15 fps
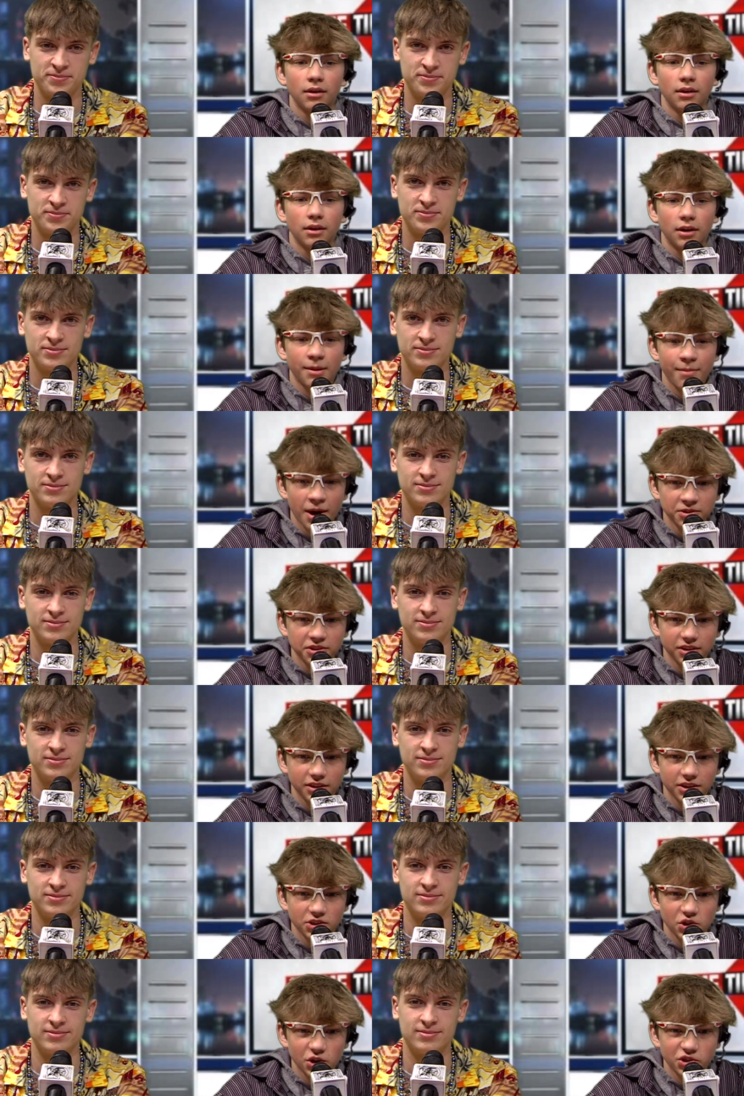Speaker 1: Come out to the
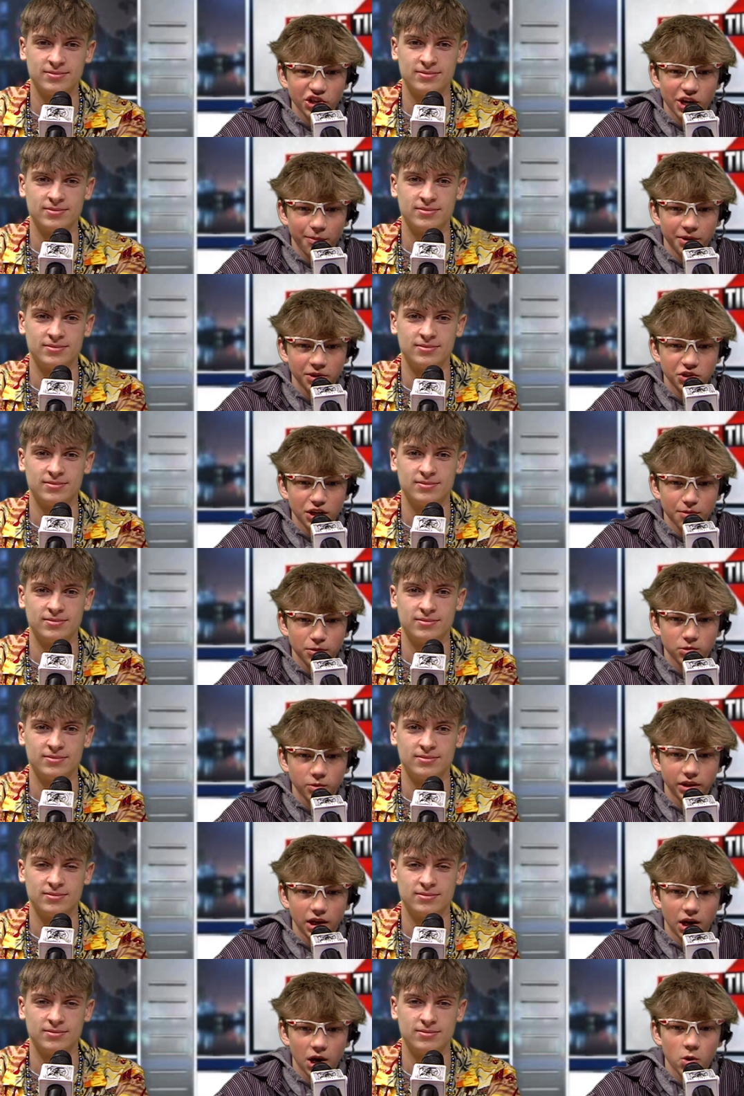district championship
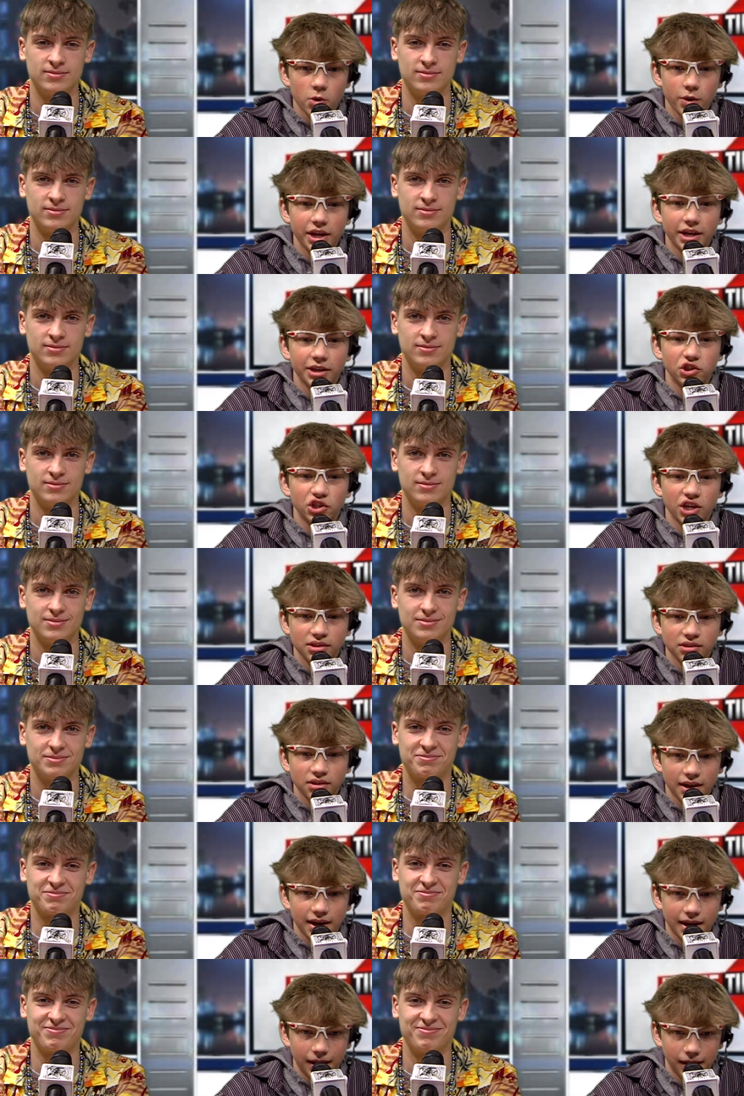between OE and
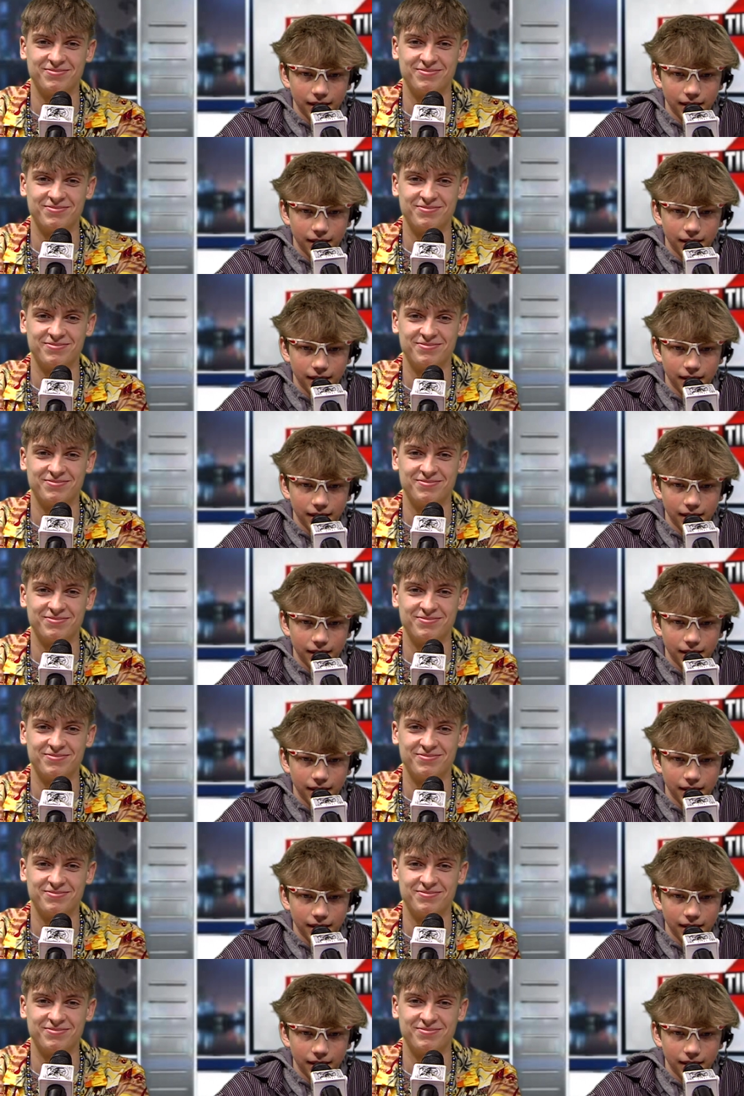Chesaning.